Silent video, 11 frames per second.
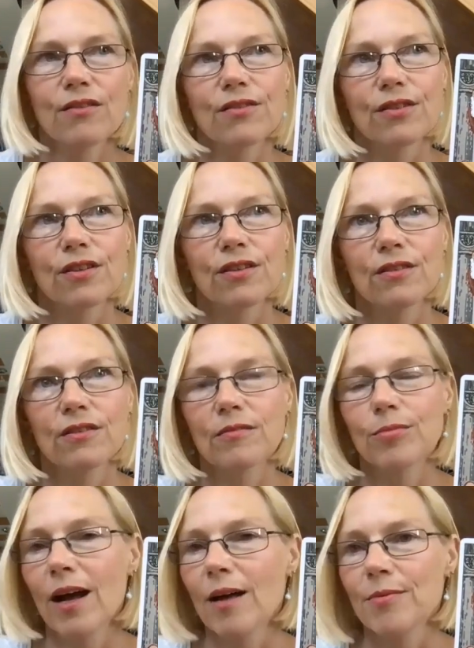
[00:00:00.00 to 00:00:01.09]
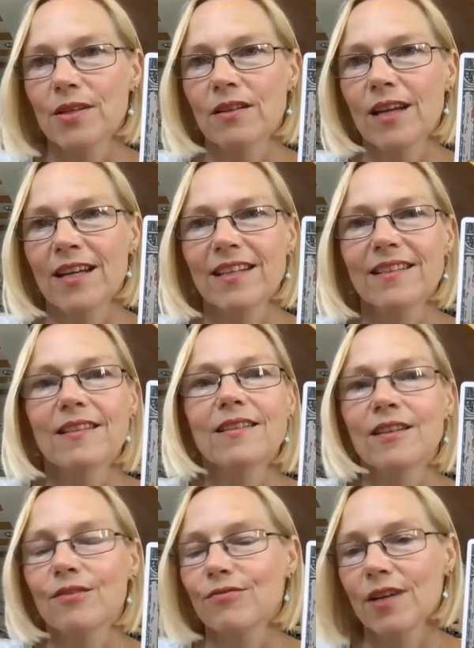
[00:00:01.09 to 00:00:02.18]
through perhaps a, an
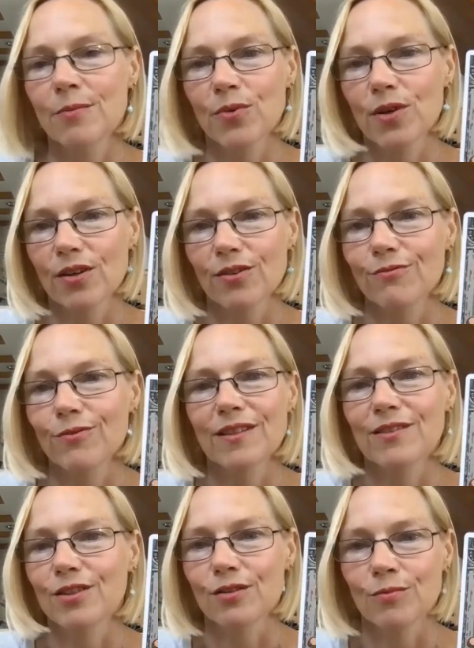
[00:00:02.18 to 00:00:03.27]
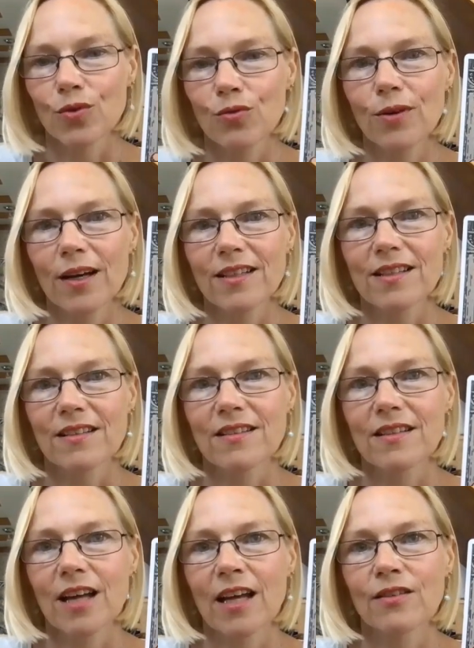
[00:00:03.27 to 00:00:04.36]
existing framework of wisdom or
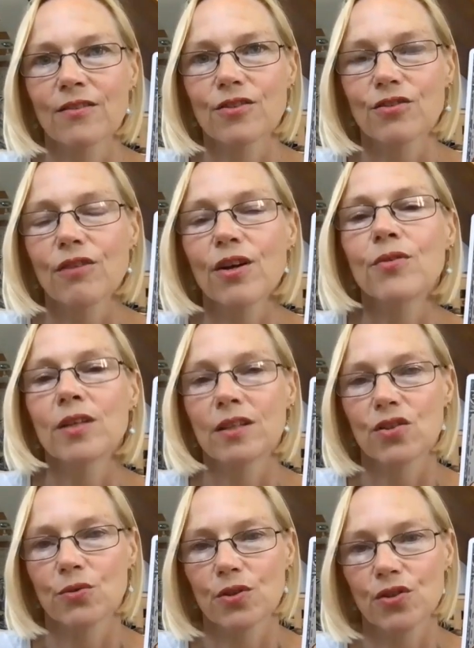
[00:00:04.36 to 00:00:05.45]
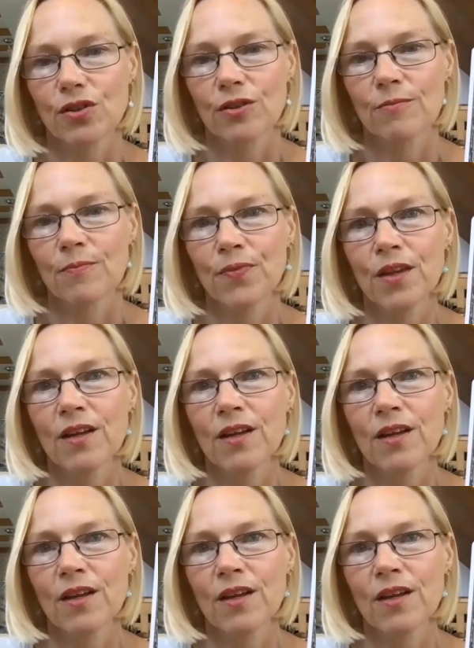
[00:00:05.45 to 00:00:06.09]
practice and your own intuition